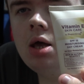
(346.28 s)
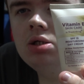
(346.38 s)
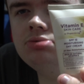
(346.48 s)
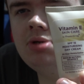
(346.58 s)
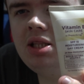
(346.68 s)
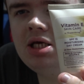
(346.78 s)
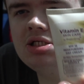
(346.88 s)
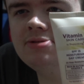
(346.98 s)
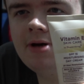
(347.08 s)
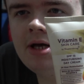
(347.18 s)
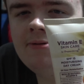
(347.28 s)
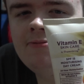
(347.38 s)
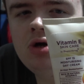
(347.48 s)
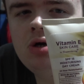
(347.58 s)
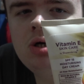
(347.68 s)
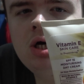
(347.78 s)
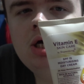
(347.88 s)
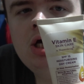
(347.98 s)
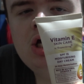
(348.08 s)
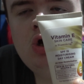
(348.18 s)
It's my least favourite.
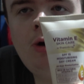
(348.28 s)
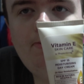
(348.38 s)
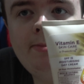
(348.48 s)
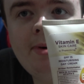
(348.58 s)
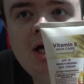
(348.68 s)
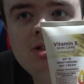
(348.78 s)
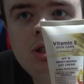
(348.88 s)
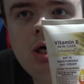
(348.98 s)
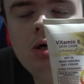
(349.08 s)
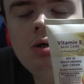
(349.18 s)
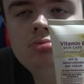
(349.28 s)
Could be better.